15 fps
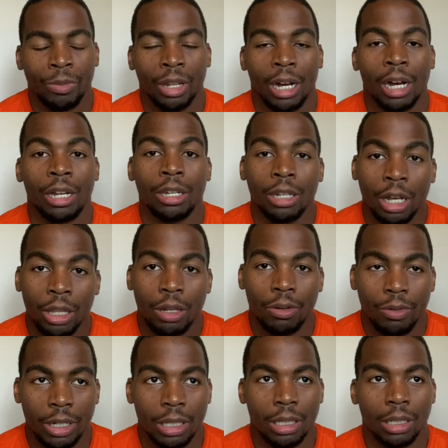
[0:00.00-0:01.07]
Another
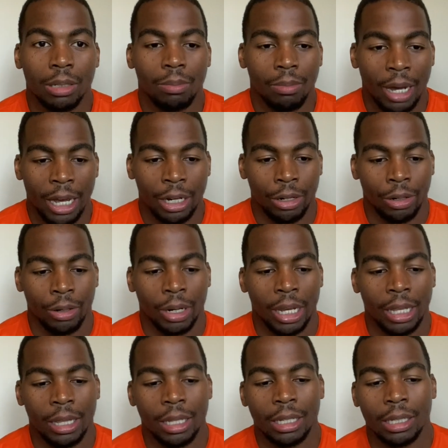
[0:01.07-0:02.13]
reason to minor,
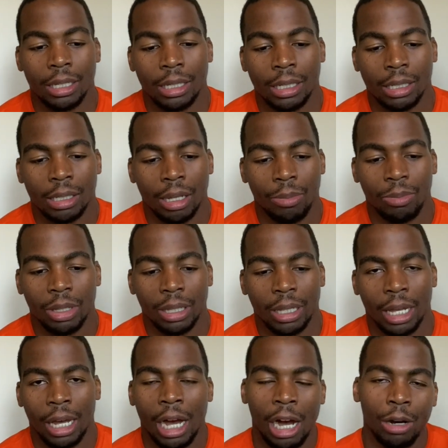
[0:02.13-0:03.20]
and this is something
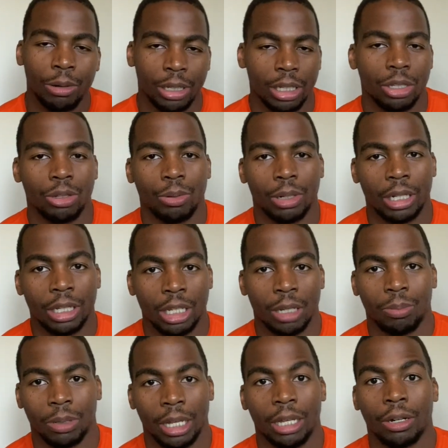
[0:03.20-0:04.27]
that I'll get to in a tip
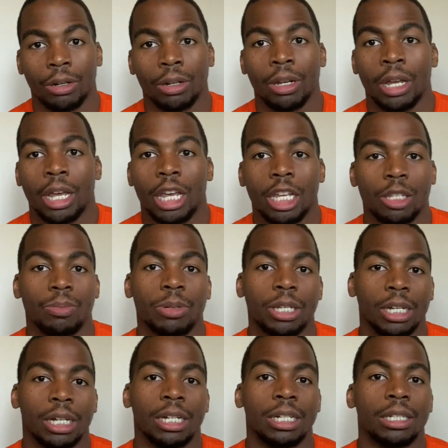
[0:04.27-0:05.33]
later, is
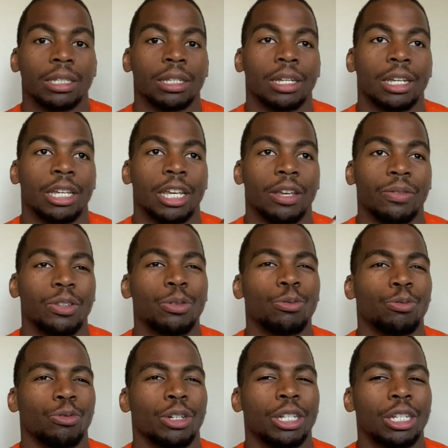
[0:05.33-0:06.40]
because if you
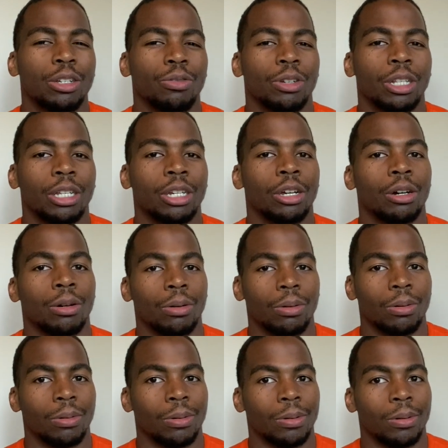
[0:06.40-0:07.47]
really, really know
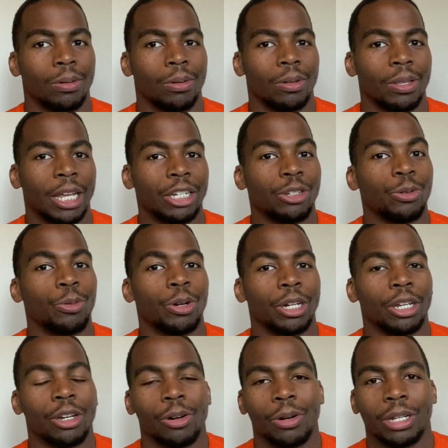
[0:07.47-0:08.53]
that you want to
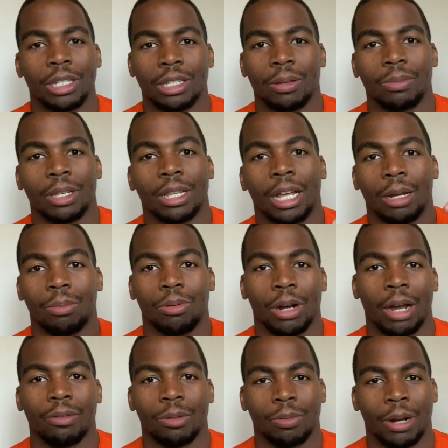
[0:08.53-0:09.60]
go into something like
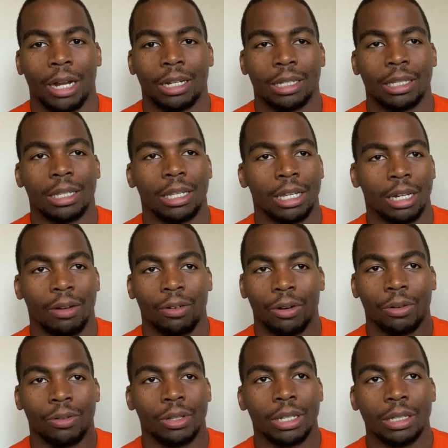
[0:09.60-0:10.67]
private practice in the end, I've heard
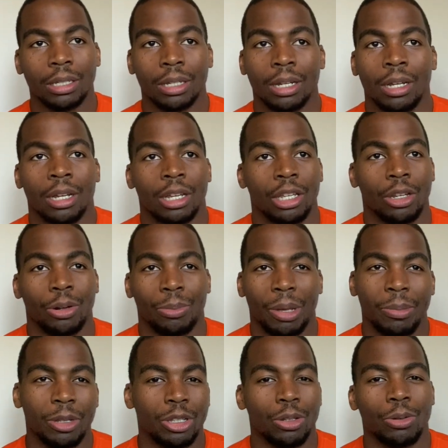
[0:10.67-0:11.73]
of this,
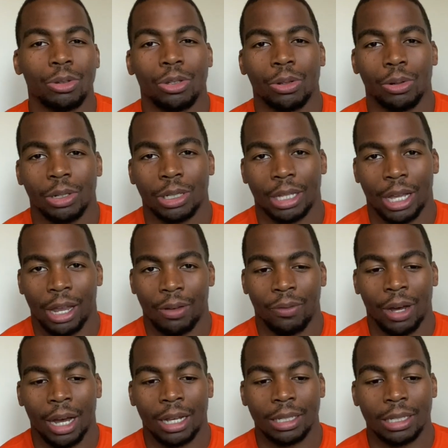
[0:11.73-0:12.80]
maybe 2 students that I
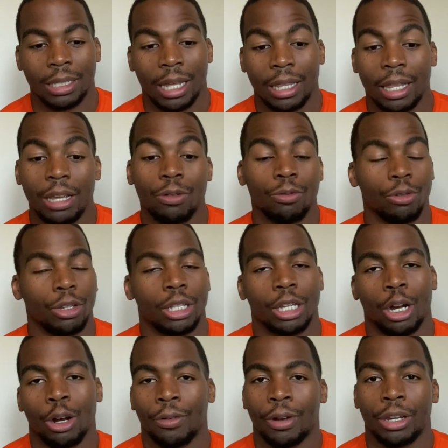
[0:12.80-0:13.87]
advised, is that they really
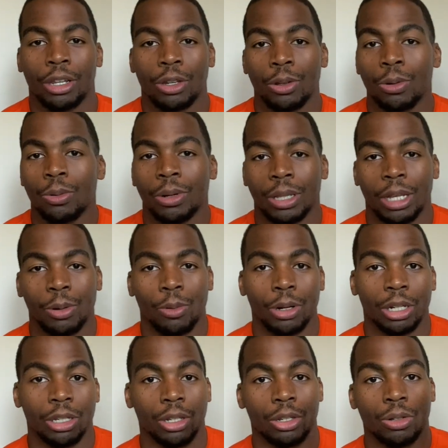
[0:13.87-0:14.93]
already knew what they
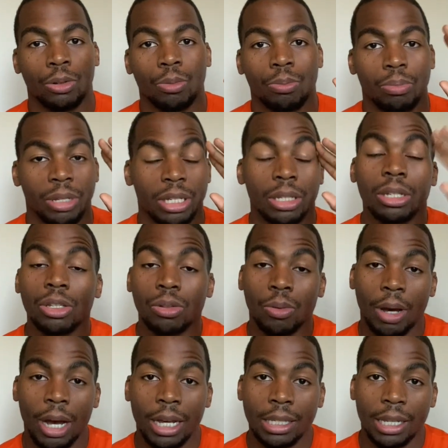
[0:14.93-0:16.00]
wanted to do
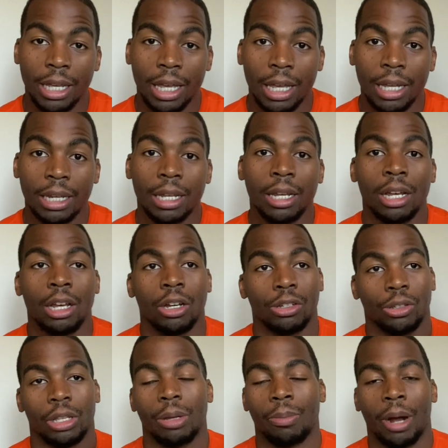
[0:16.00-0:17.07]
business-wise ahead, so
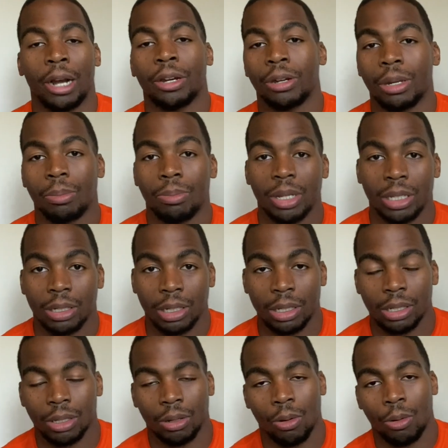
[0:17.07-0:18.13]
they minored in
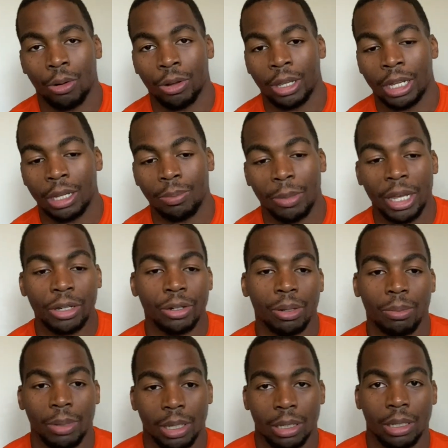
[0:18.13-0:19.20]
business, or they majored in
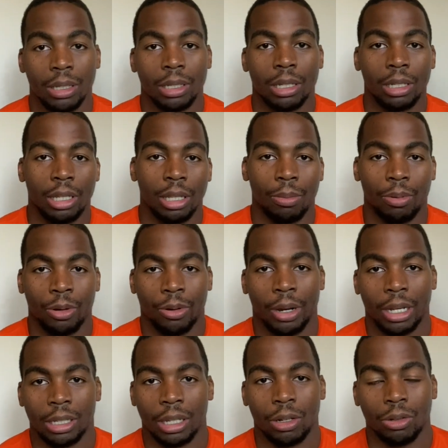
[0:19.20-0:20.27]
business and did their
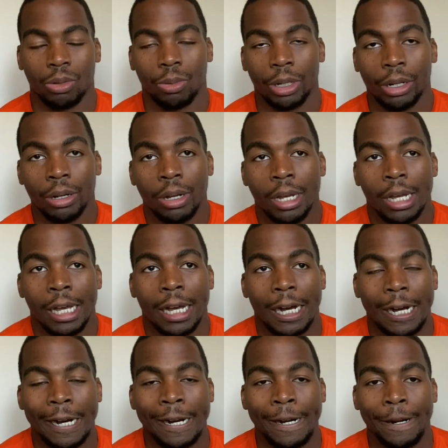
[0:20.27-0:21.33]
prereqs elsewhere.
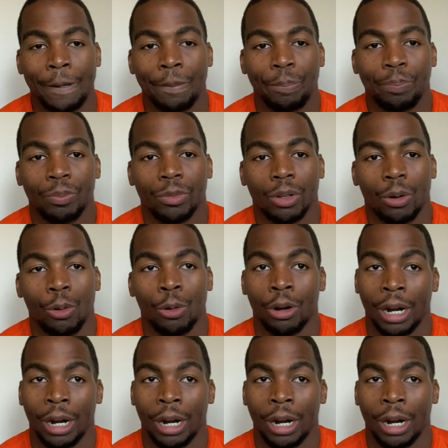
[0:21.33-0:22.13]
Or